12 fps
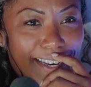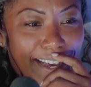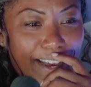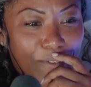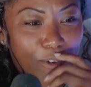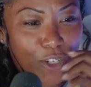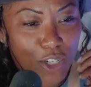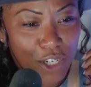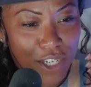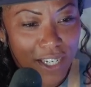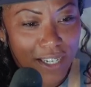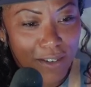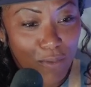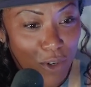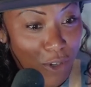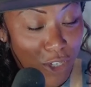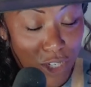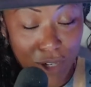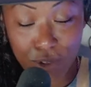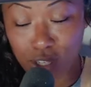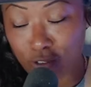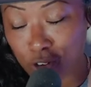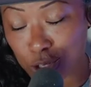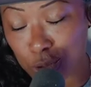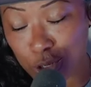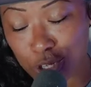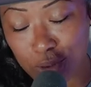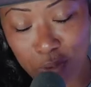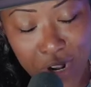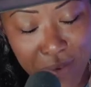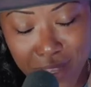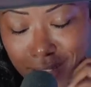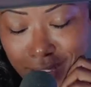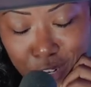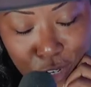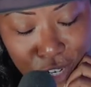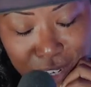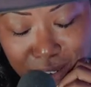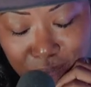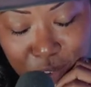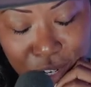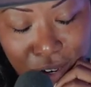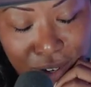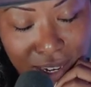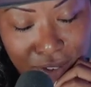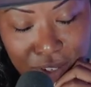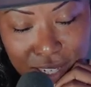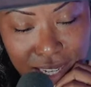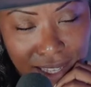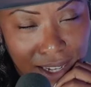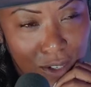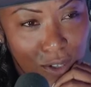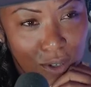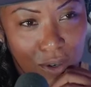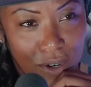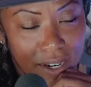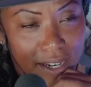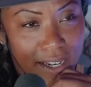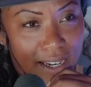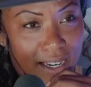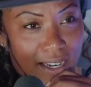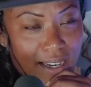and when she, when she was the first person to bring me in the kitchen, you know, and I've said that story,